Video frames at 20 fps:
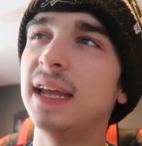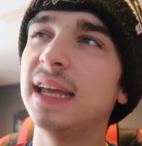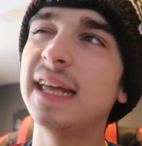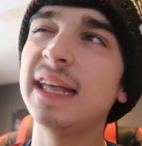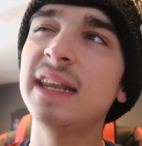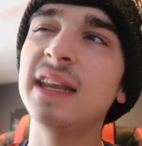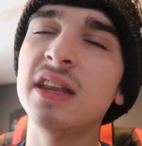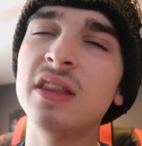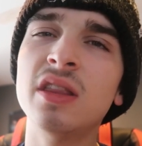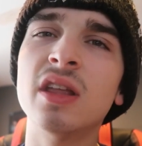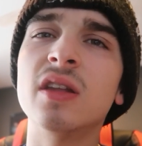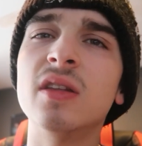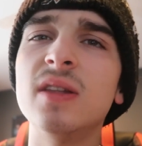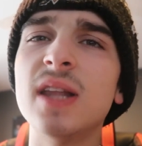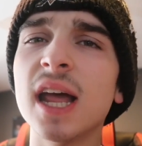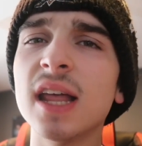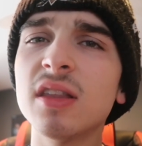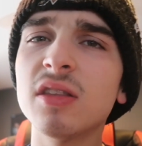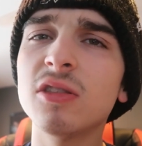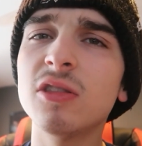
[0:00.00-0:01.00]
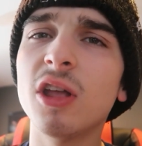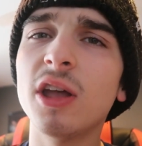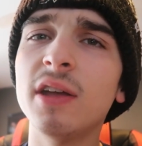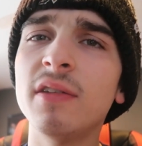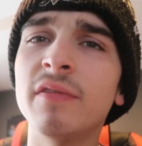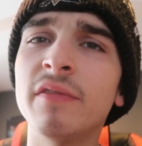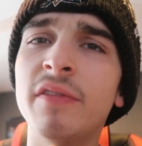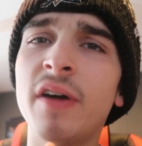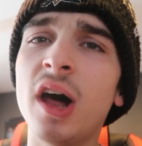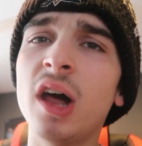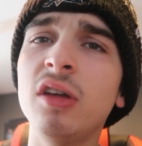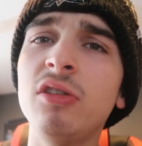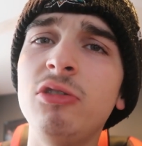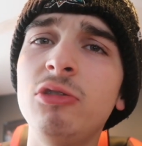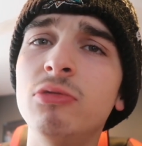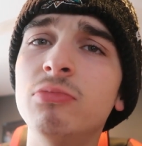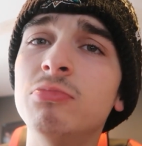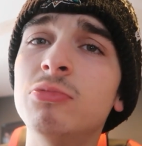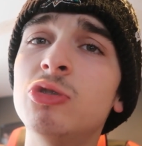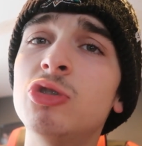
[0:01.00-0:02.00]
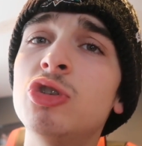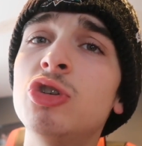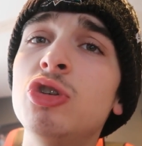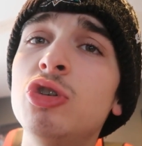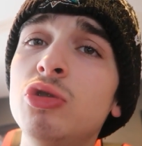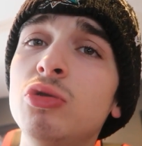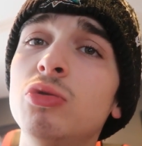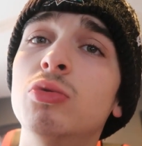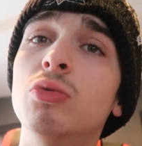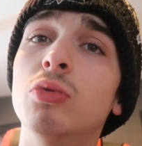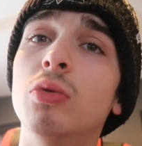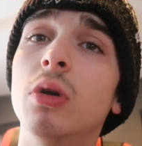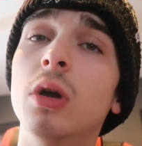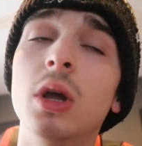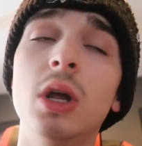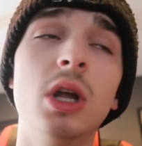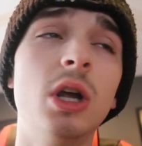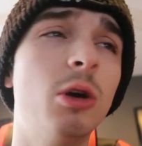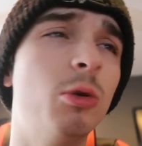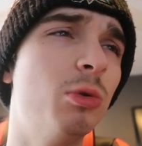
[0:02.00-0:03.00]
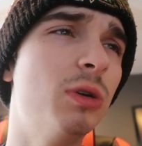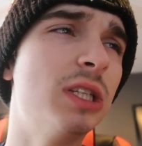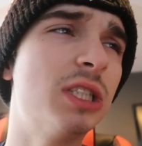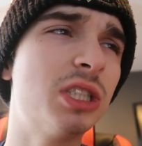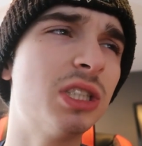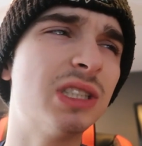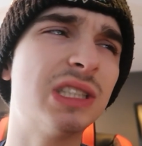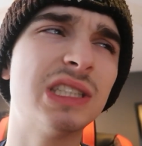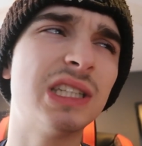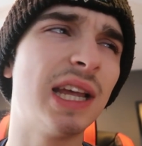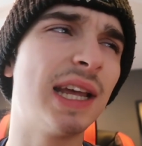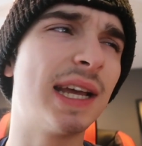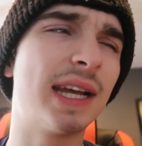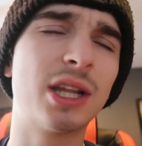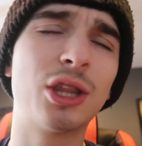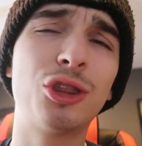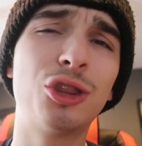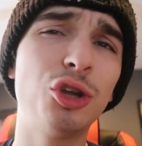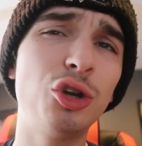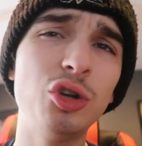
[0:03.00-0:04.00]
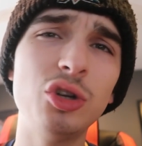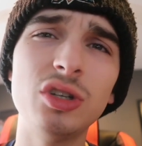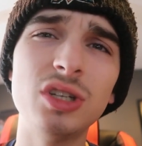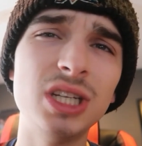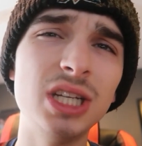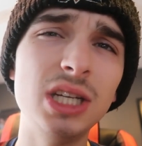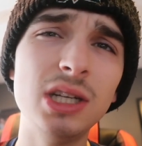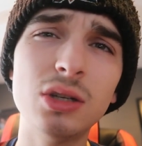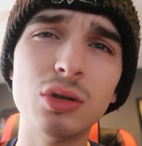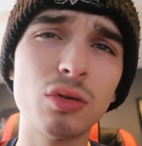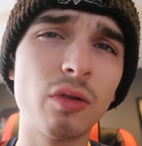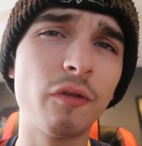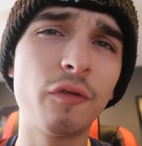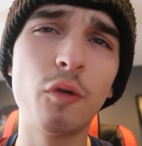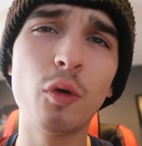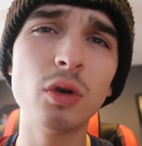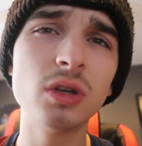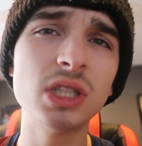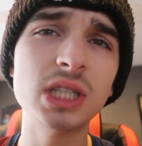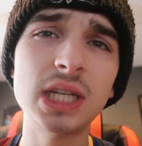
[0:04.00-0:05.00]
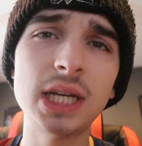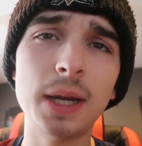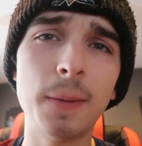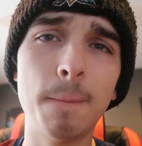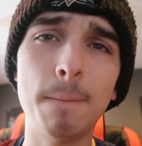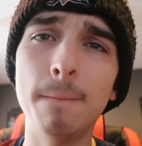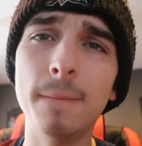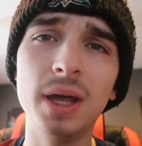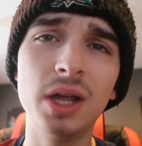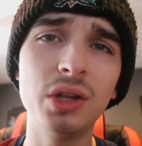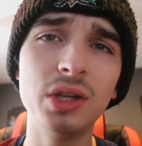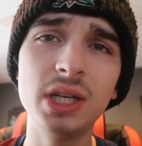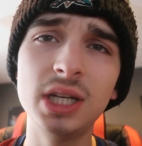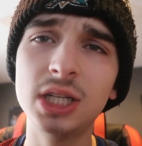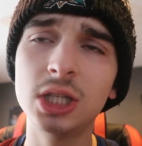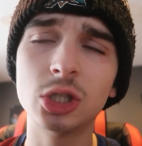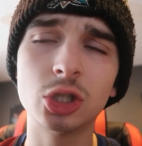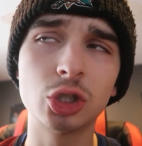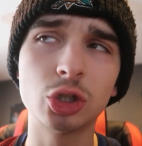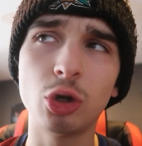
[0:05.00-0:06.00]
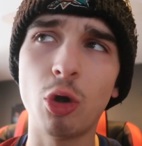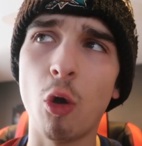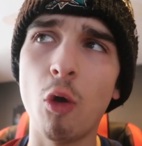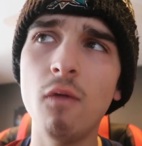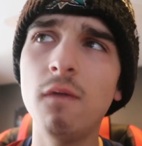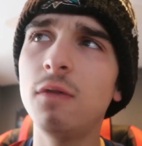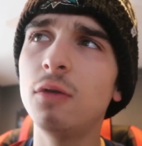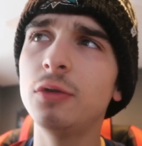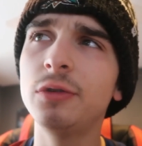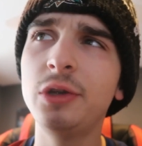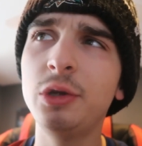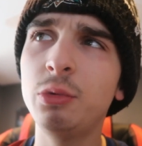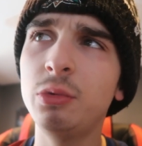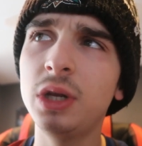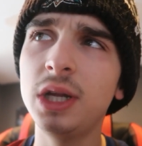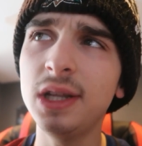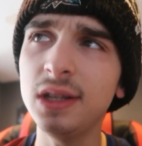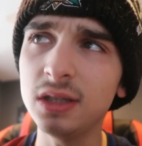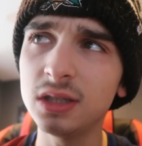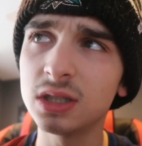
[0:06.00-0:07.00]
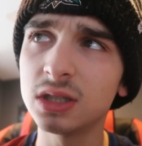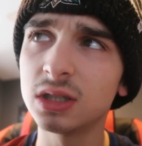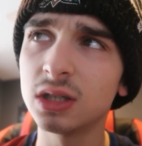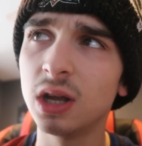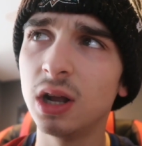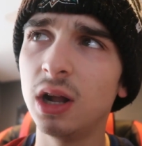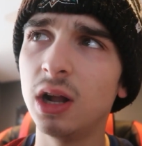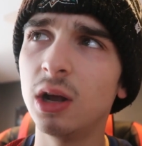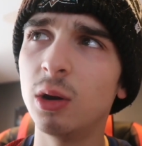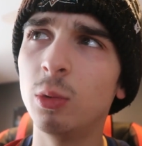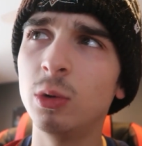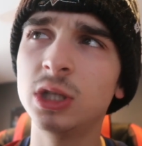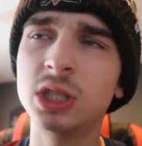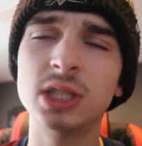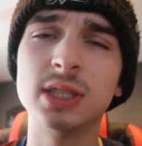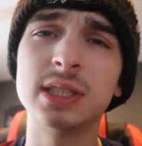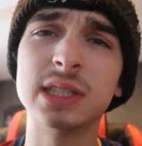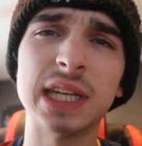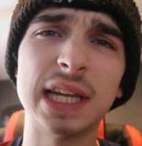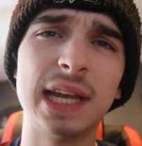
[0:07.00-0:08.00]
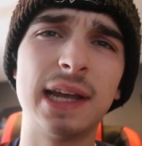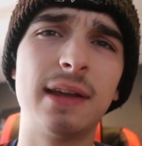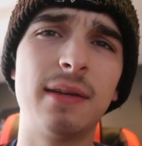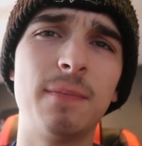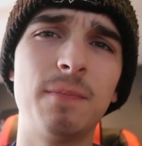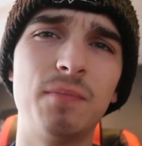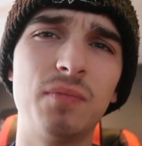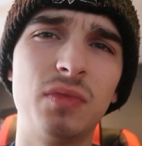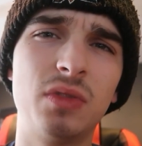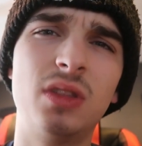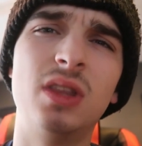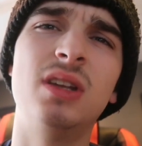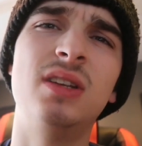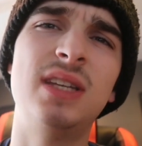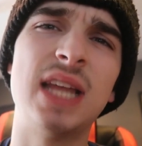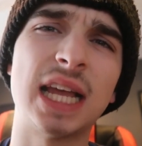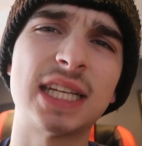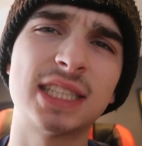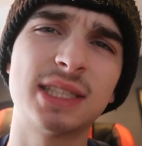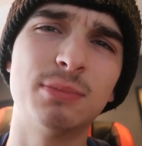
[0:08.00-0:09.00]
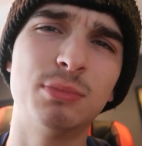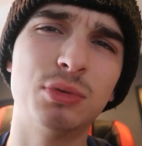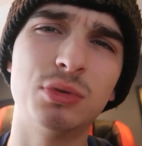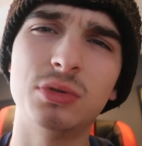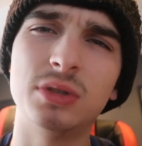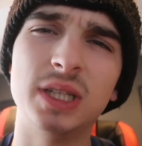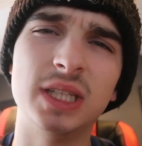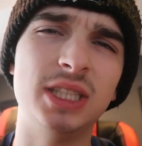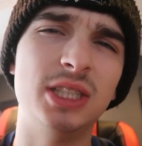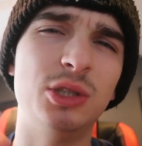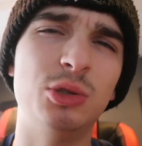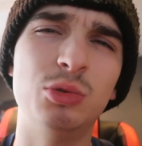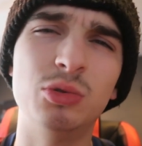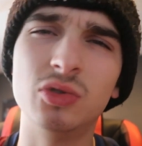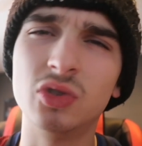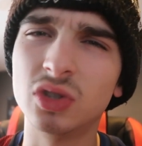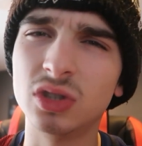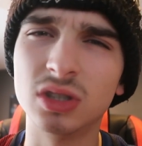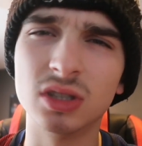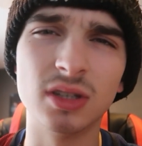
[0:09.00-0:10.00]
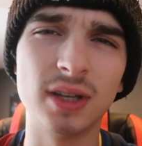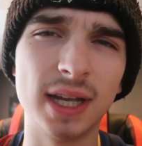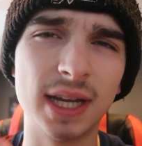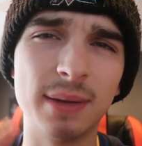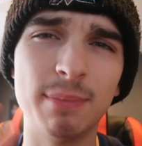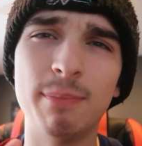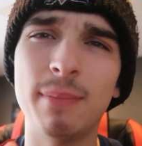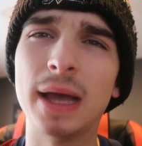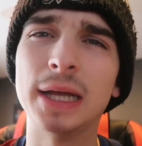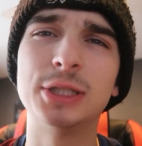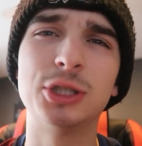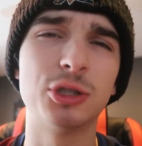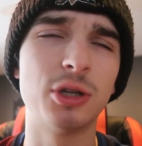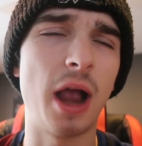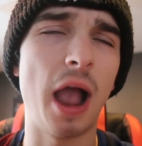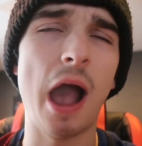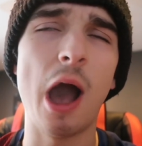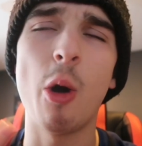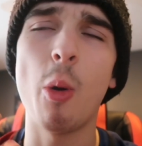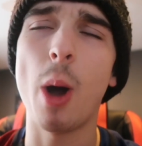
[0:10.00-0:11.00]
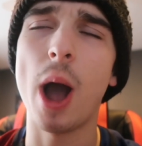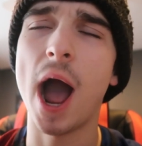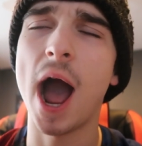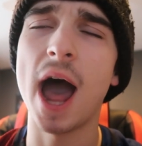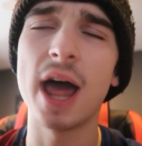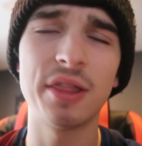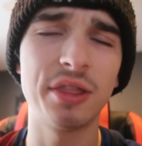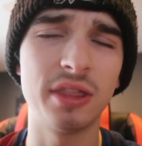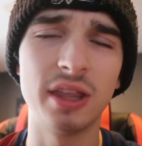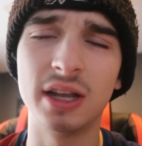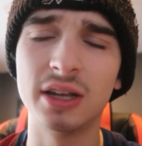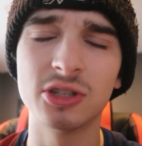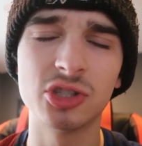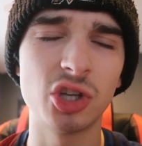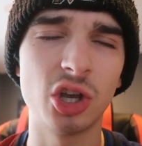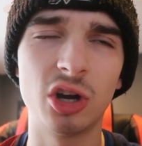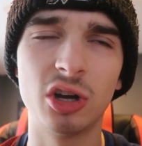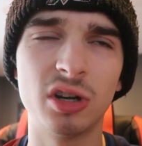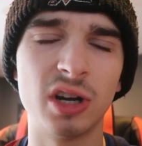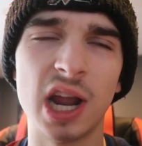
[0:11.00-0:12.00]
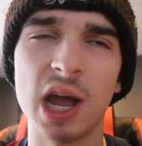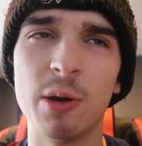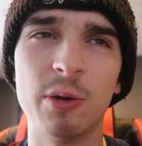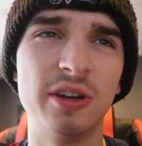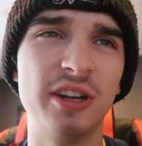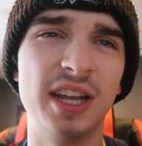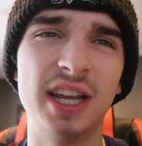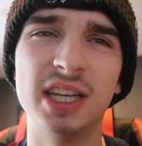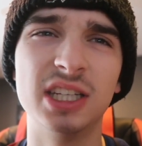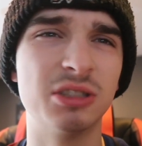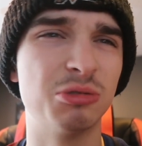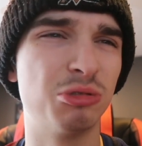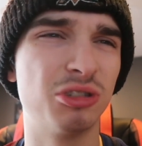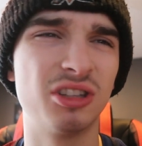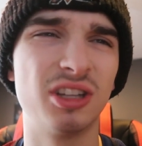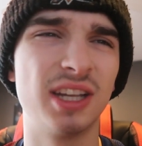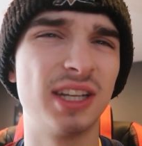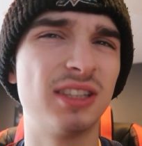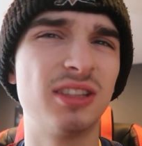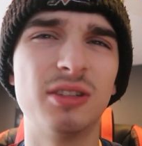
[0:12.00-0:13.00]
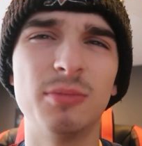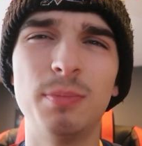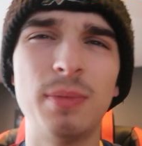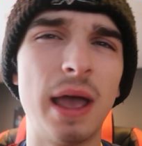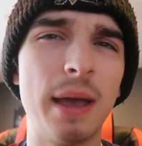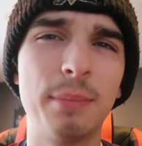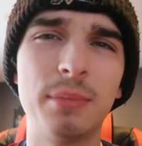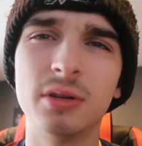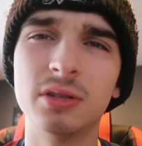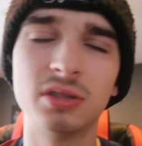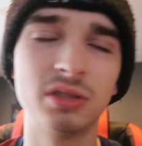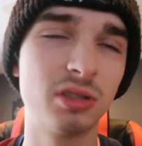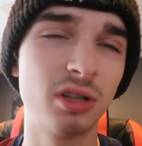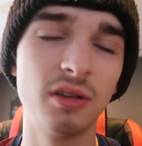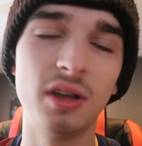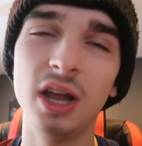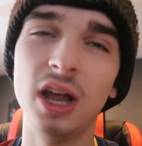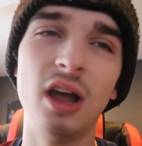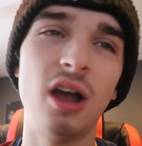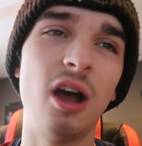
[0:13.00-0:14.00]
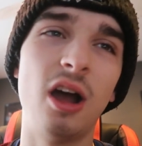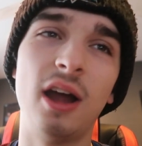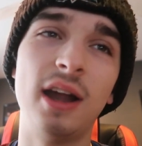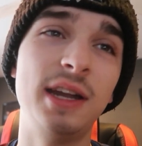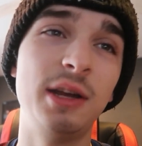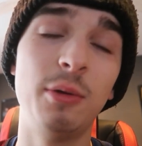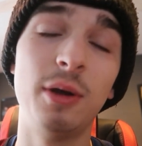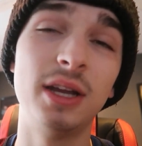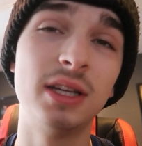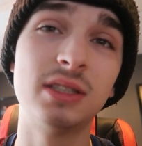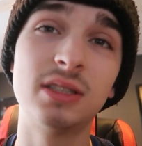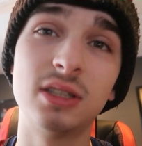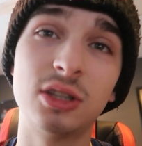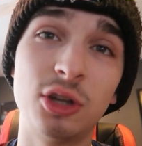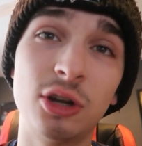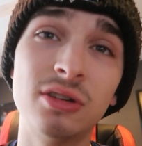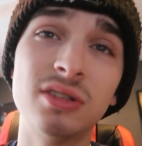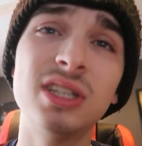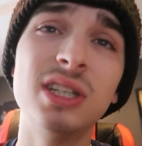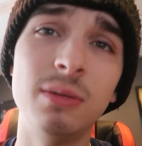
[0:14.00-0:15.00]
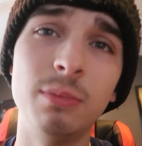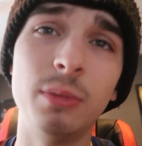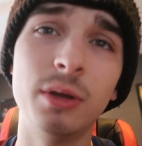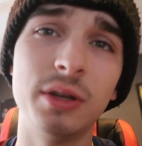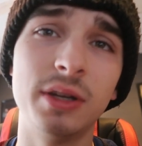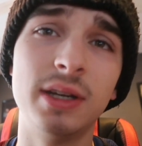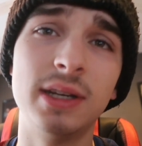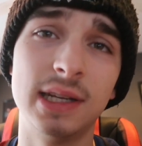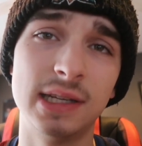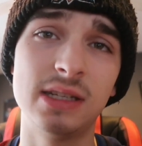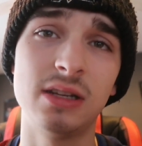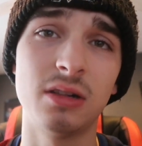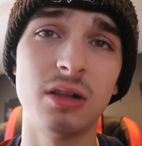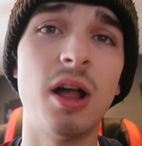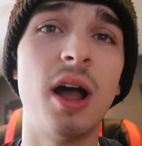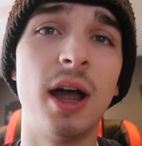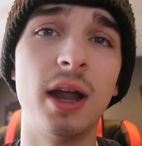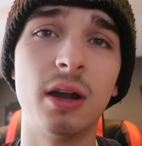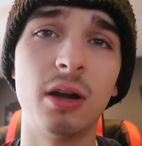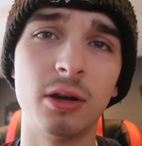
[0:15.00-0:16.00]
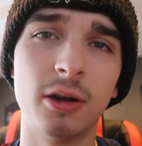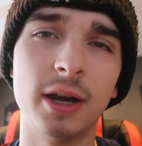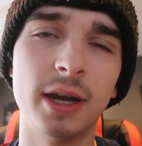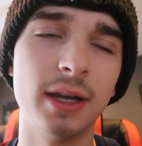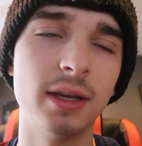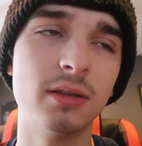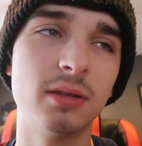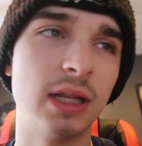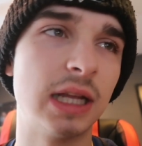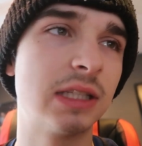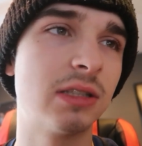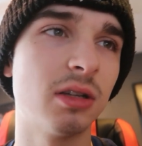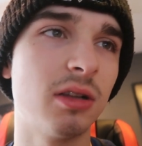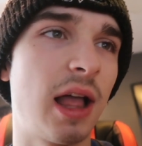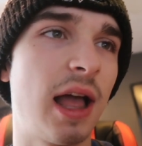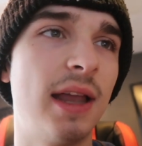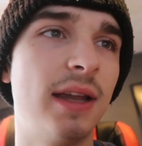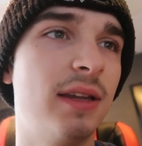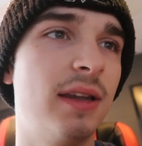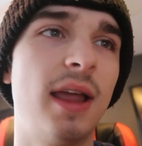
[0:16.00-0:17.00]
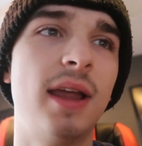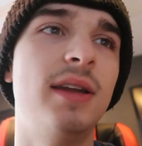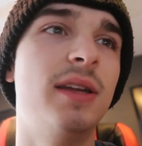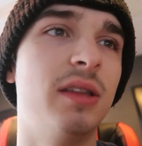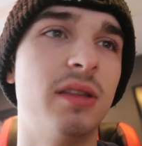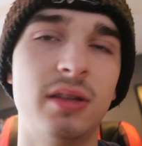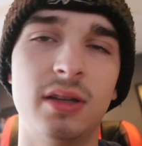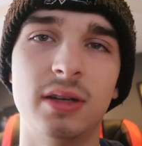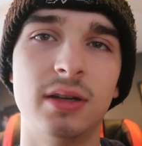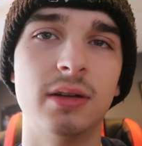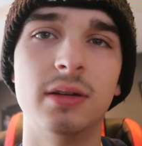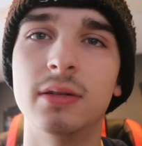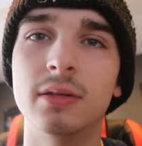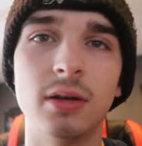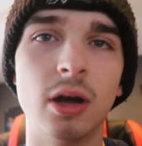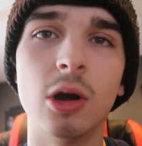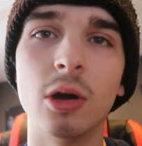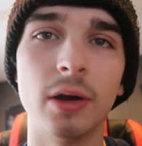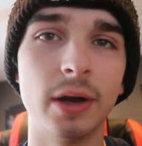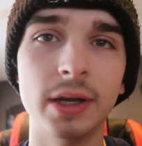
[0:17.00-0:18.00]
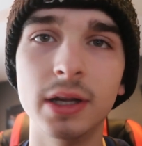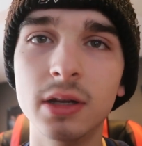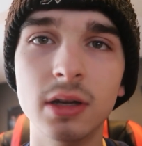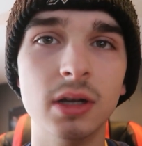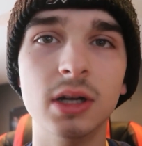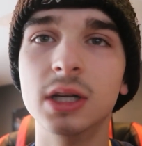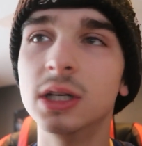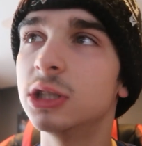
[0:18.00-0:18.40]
He did the Death Nut Volume 2, which is like 13 or 14 million Scoville units, which is like the decibel to use to like measure how hot things are nowadays with like the peppers and stuff. Anyways, 13 million is a lot, all right? That's a lot in anything, all right?